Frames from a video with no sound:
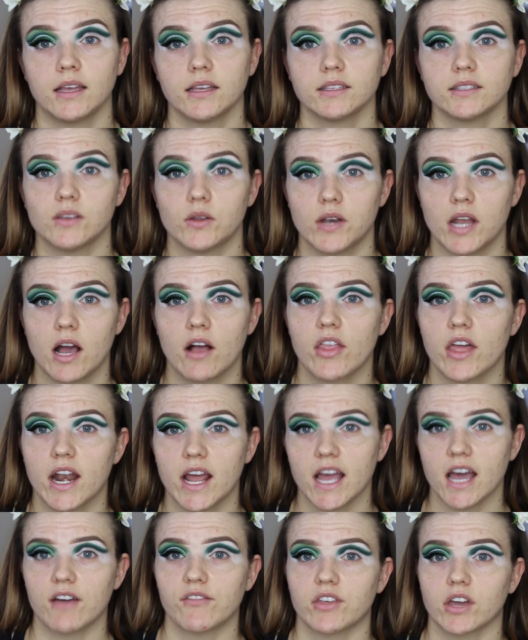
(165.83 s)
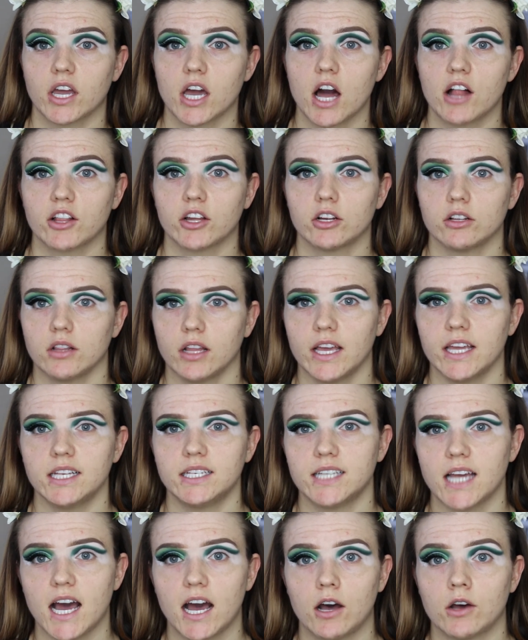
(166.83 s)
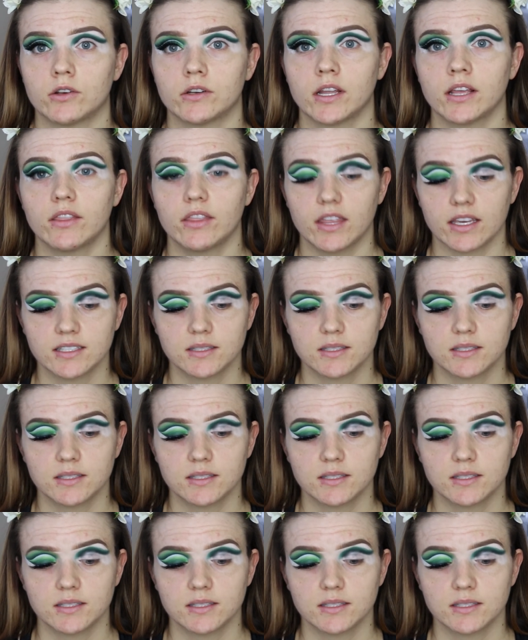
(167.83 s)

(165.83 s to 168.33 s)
So now that I have the color laid down,